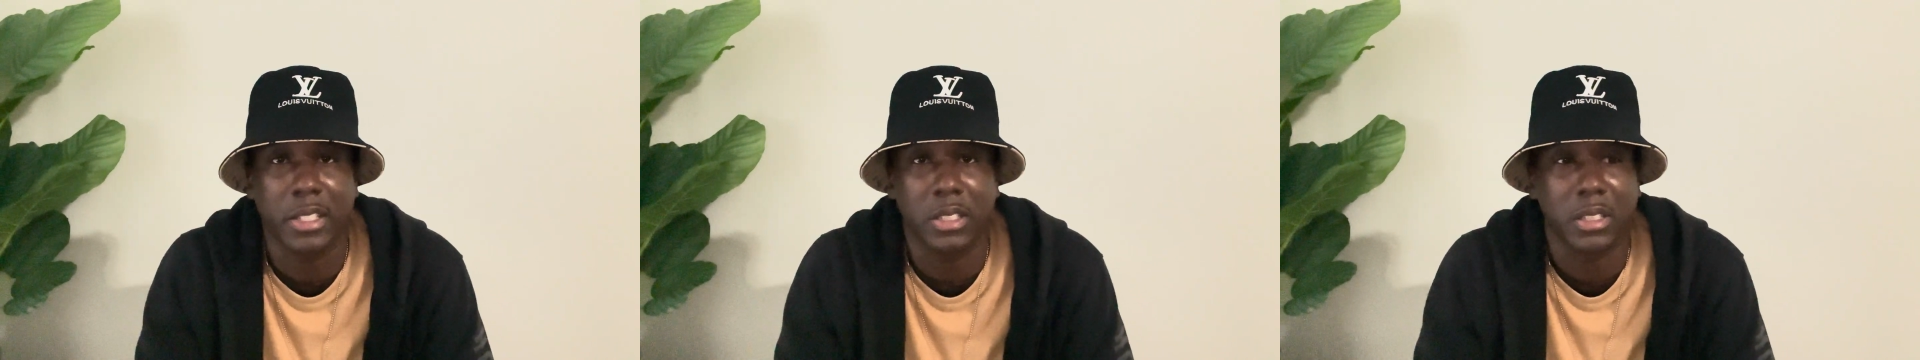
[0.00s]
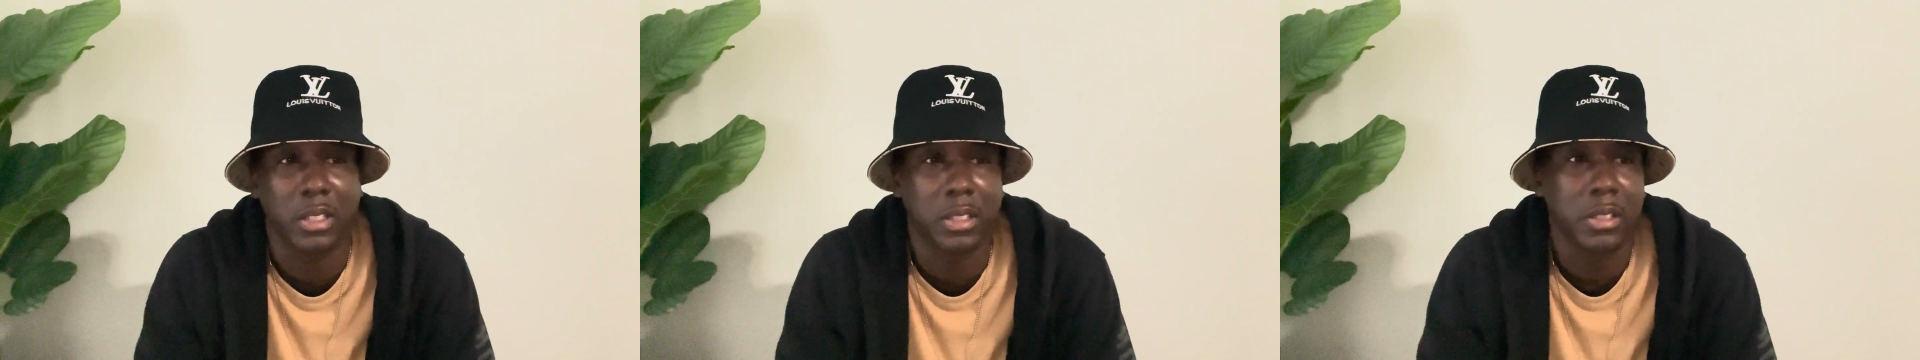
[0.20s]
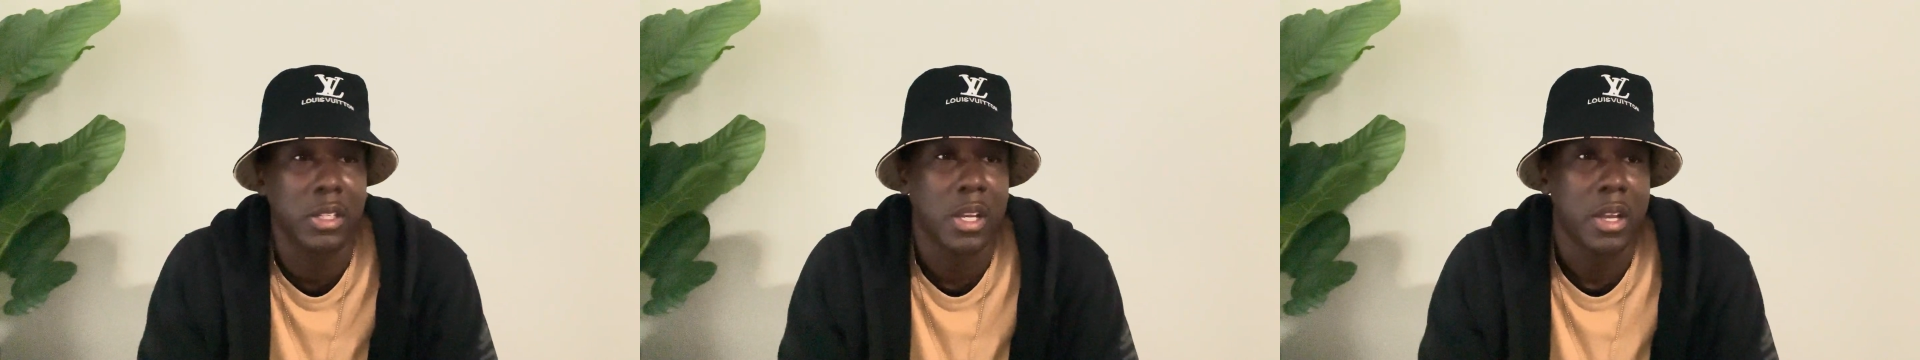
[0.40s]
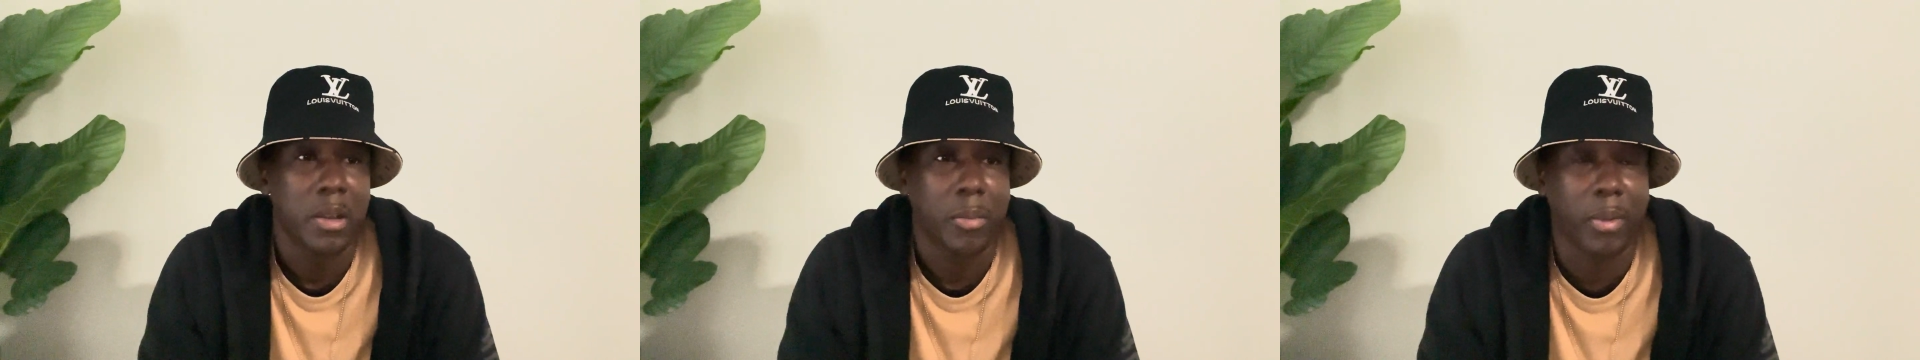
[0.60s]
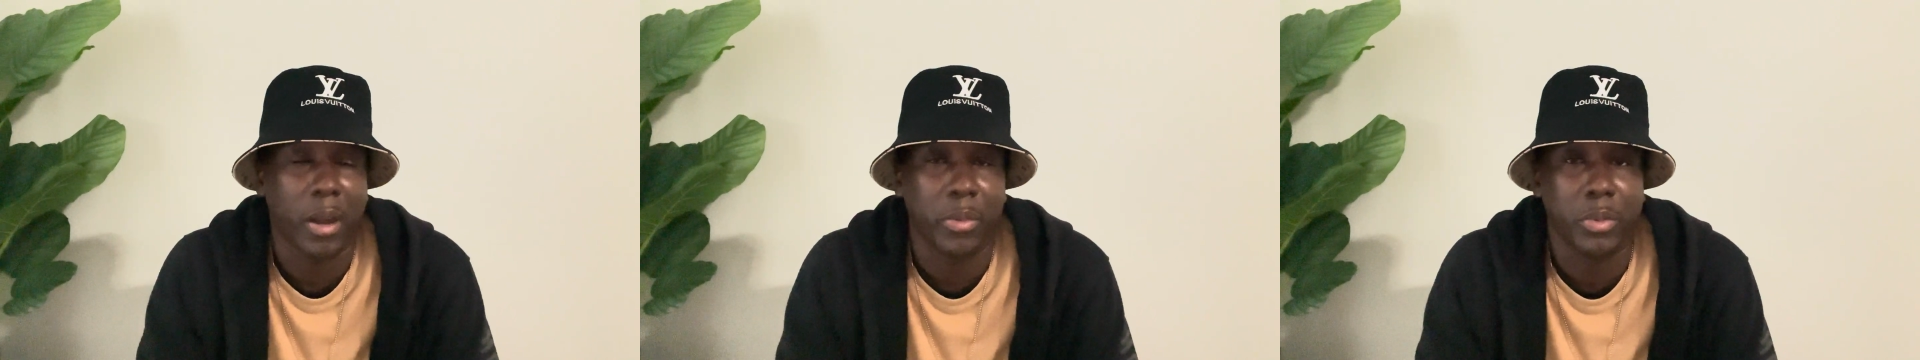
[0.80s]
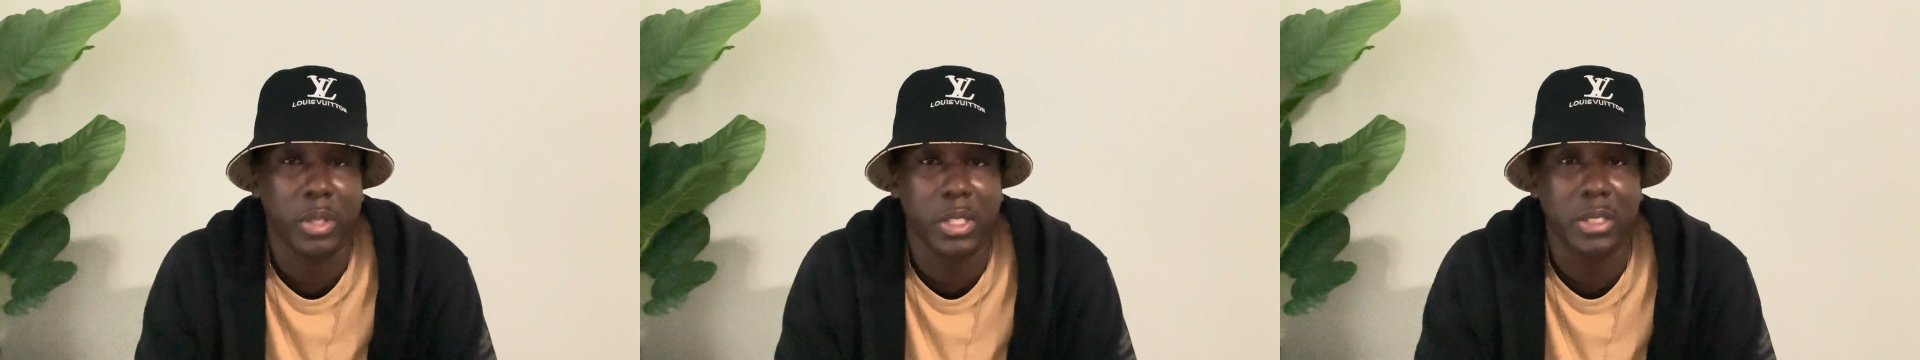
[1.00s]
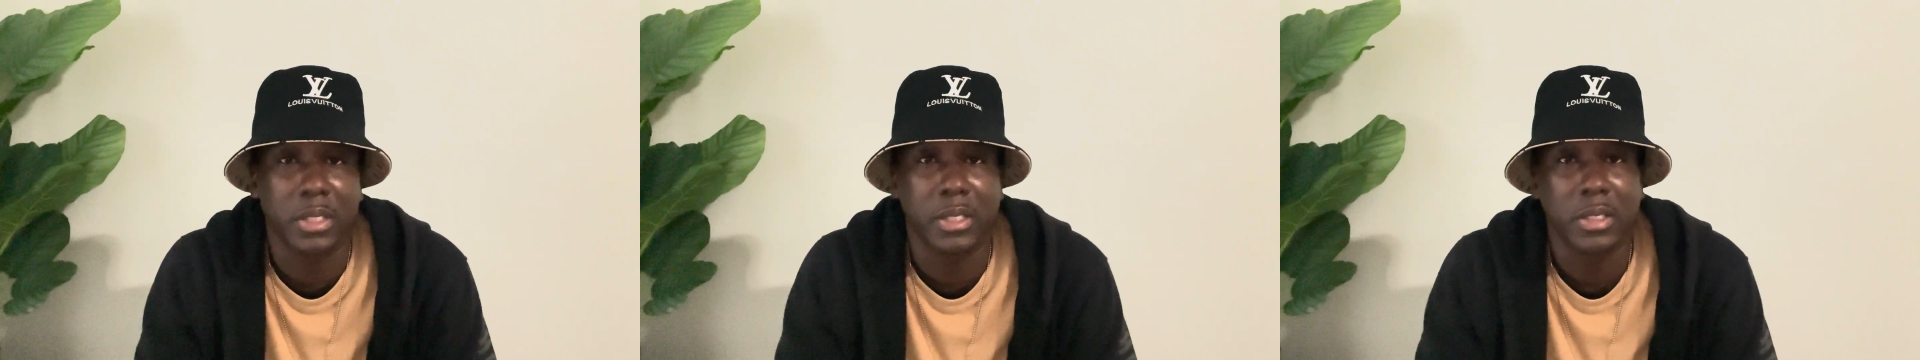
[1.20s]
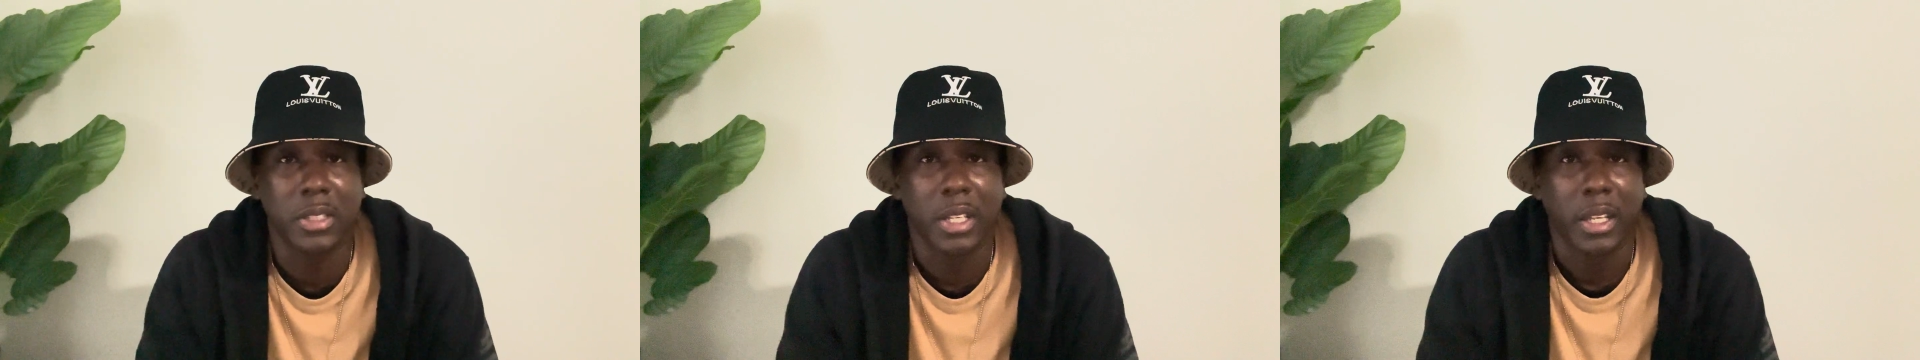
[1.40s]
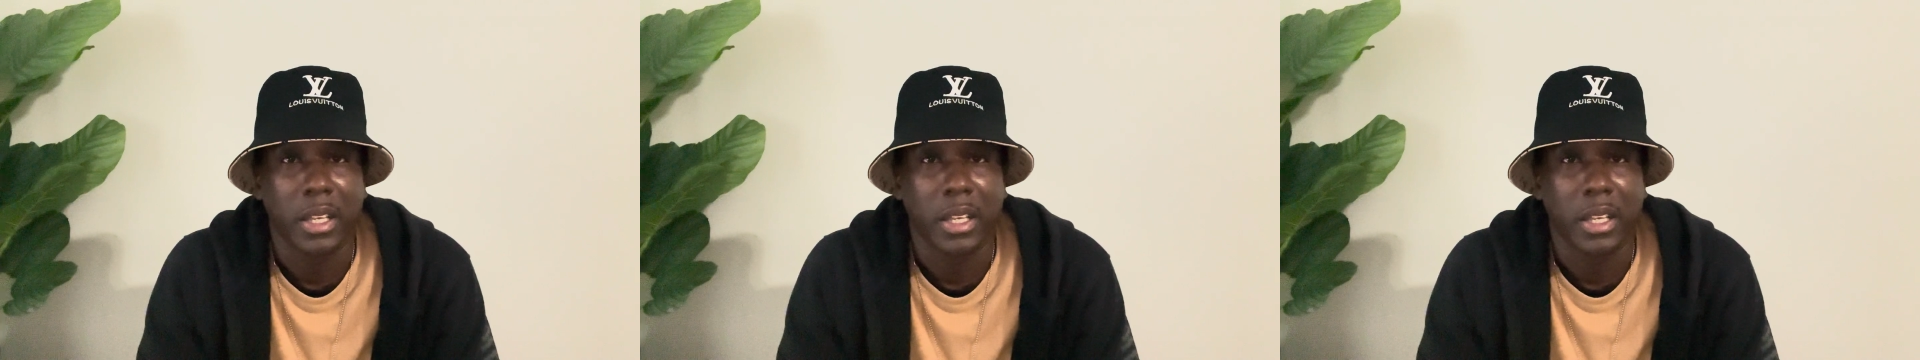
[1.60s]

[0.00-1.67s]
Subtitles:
to her my reasons,